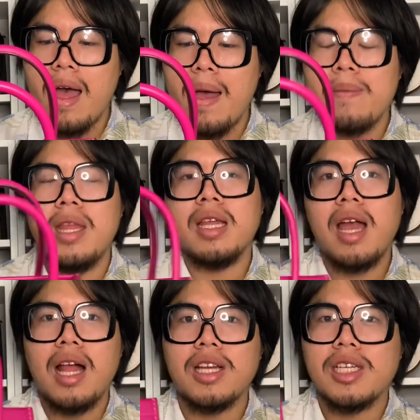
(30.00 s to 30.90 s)
in the
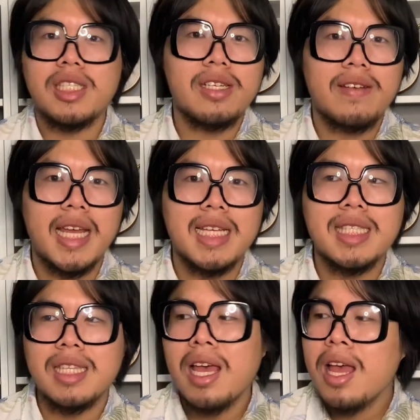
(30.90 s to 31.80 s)
color cerise.
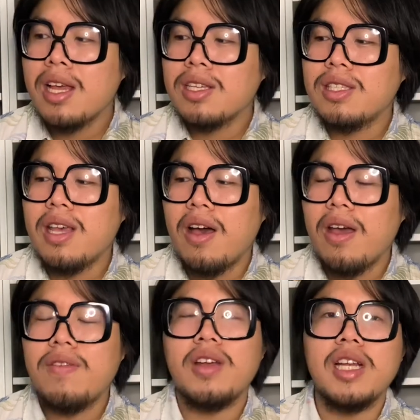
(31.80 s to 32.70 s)
So
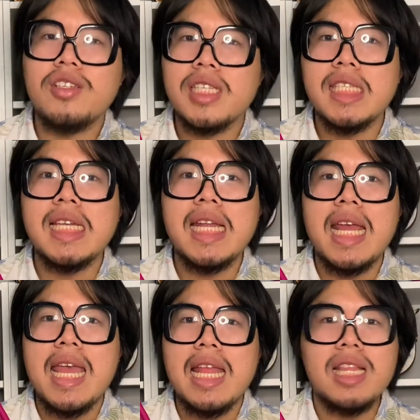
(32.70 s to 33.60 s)
if you're interested
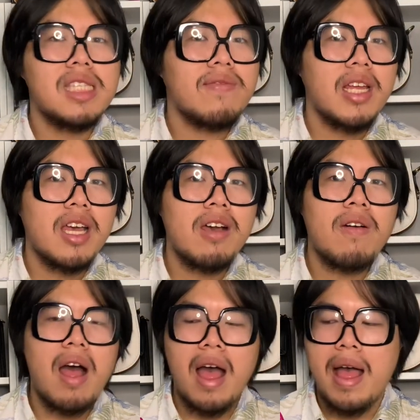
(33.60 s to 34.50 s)
in this
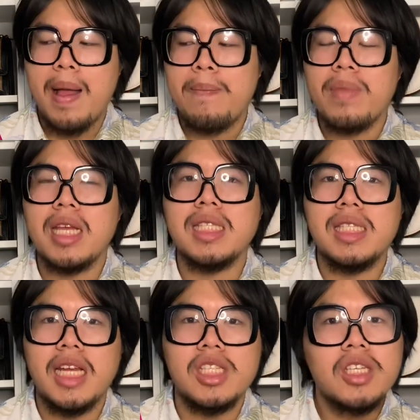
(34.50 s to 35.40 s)
video,
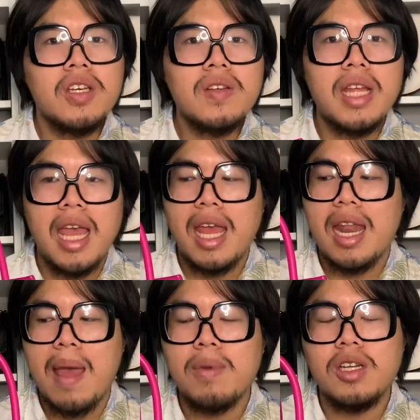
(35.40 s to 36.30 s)
stay tuned, and
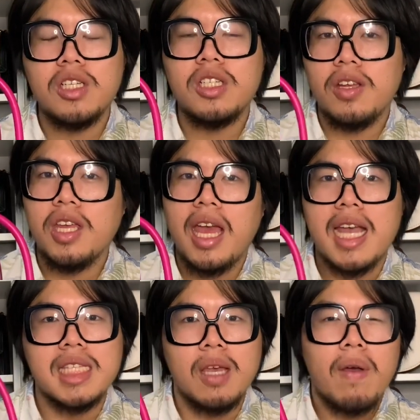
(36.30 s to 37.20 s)
I'm going to show you
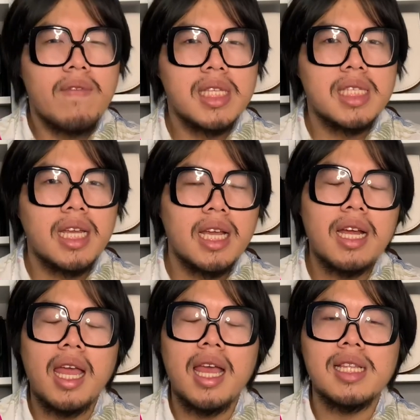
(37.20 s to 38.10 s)
guys like what fits in
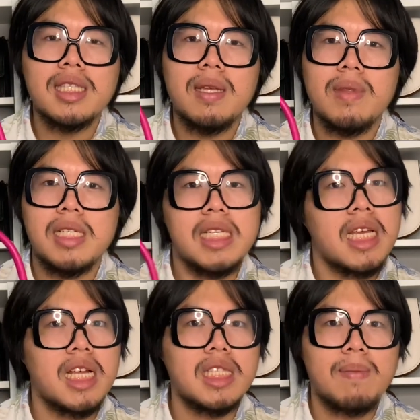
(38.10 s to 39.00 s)
here and some of the
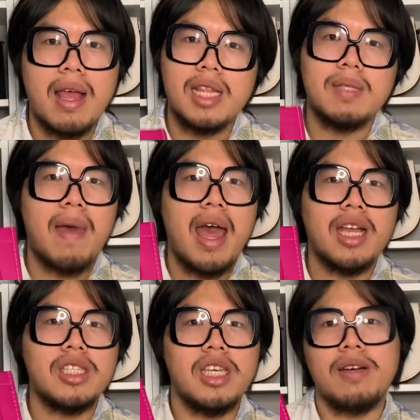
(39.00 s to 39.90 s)
details about this
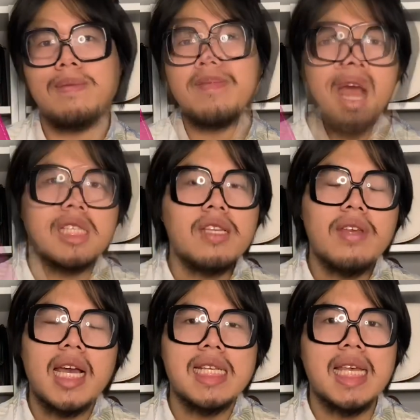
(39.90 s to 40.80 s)
bag too. Also, if
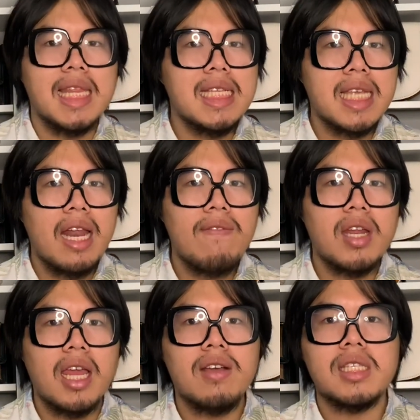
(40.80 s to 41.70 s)
you guys like these kind of
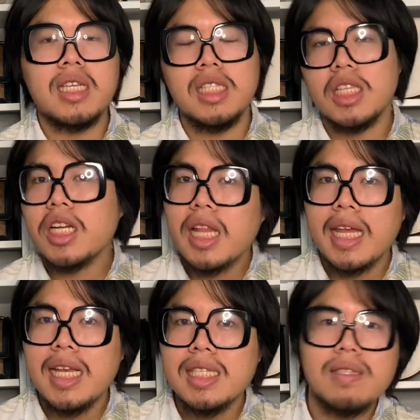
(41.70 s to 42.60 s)
videos, consider
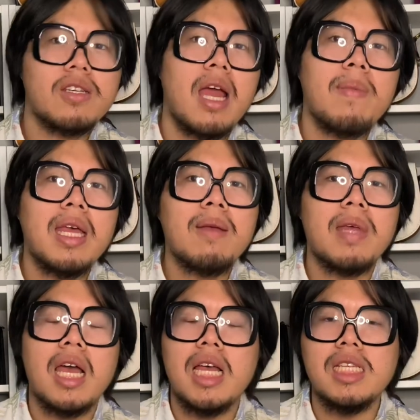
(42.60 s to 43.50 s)
liking and subscribing,
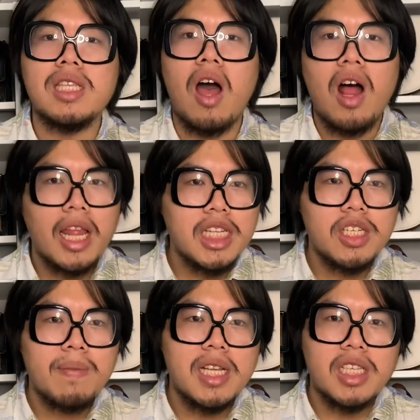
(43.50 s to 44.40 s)
because all I do
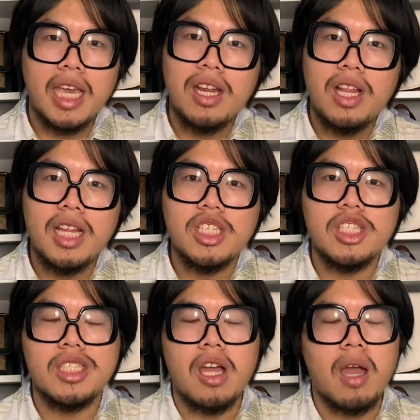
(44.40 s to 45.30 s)
on my channel is
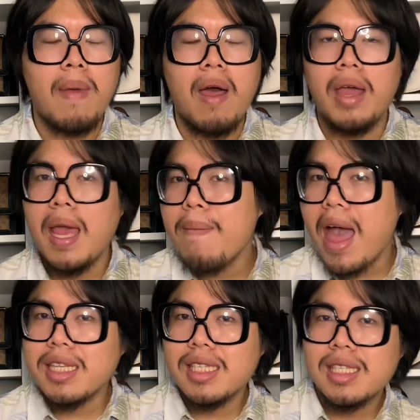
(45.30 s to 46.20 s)
just talk about
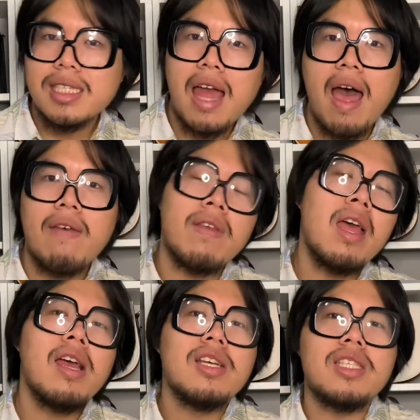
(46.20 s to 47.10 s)
handbags and stuff.
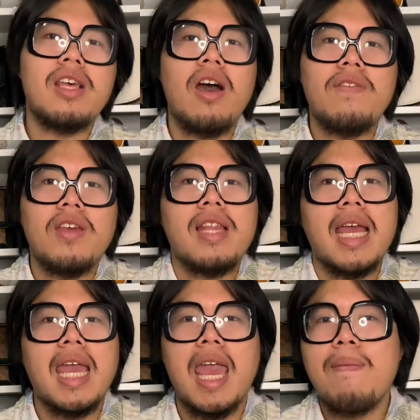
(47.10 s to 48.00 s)
So if you
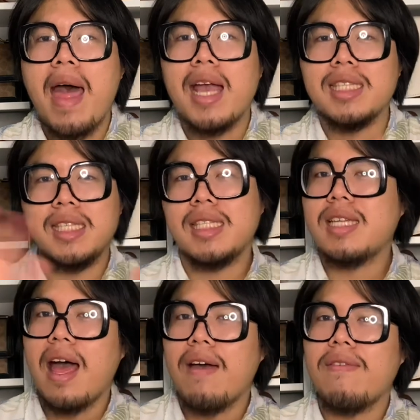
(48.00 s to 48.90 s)
like handbags and stuff,